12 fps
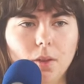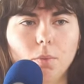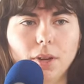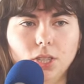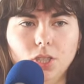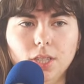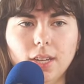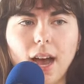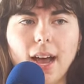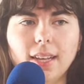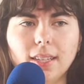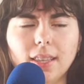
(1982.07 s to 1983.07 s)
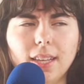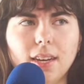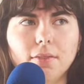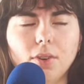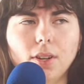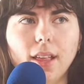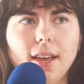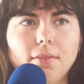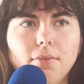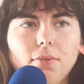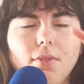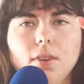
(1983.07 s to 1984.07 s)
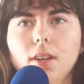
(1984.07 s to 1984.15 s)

when she dies at the end of her life.